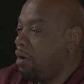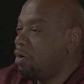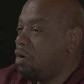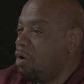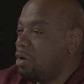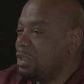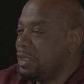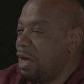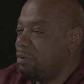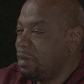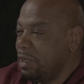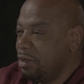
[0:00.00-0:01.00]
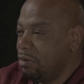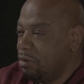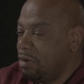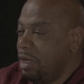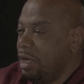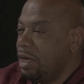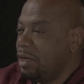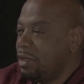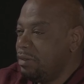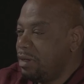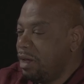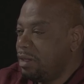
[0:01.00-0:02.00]
alcohol is now legal, and
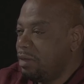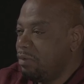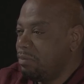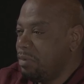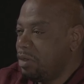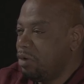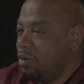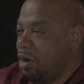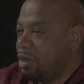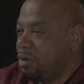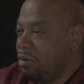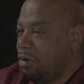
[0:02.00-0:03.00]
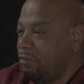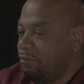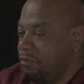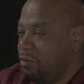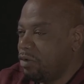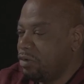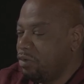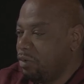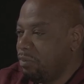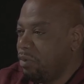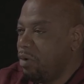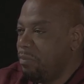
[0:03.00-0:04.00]
these guys that was meant to go out there and enforce
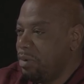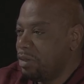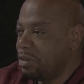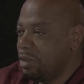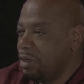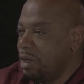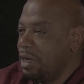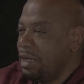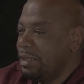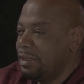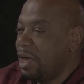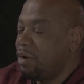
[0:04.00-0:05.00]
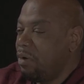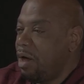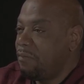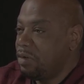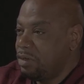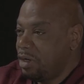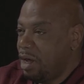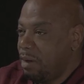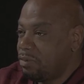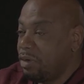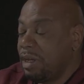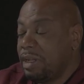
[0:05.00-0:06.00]
during prohibition, they don't have a
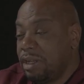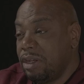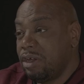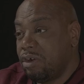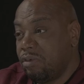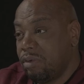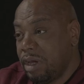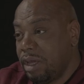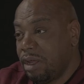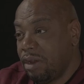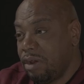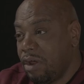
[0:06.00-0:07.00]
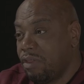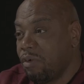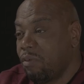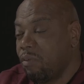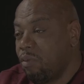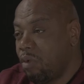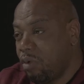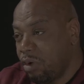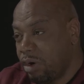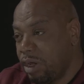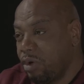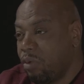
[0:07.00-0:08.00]
job. So they needed to create another
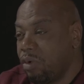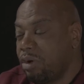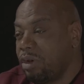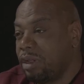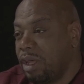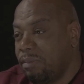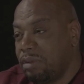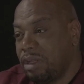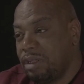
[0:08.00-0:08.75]
war in order yeah. to keep